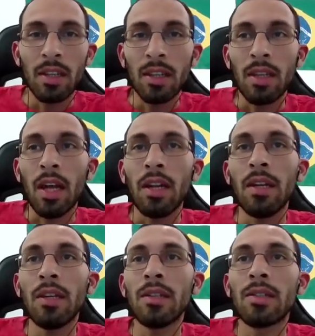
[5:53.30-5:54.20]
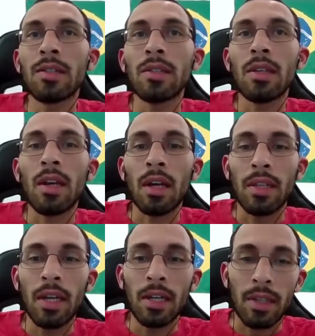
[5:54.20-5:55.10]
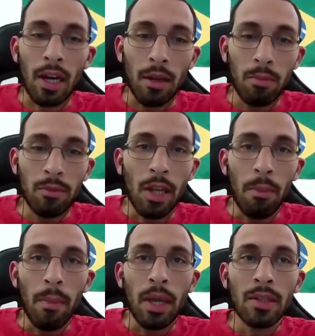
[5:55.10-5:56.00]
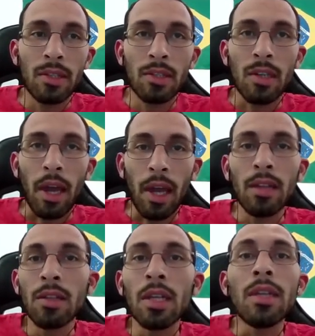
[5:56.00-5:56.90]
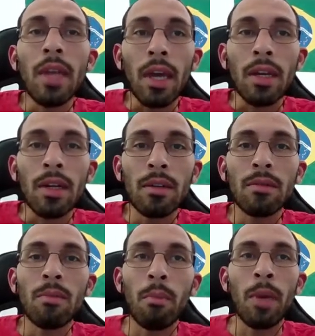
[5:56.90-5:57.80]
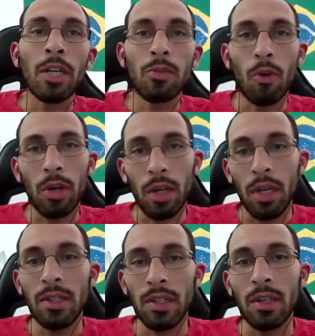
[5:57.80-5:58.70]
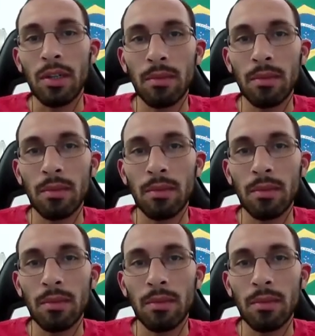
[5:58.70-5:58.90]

That is a data type that makes handling data much easier,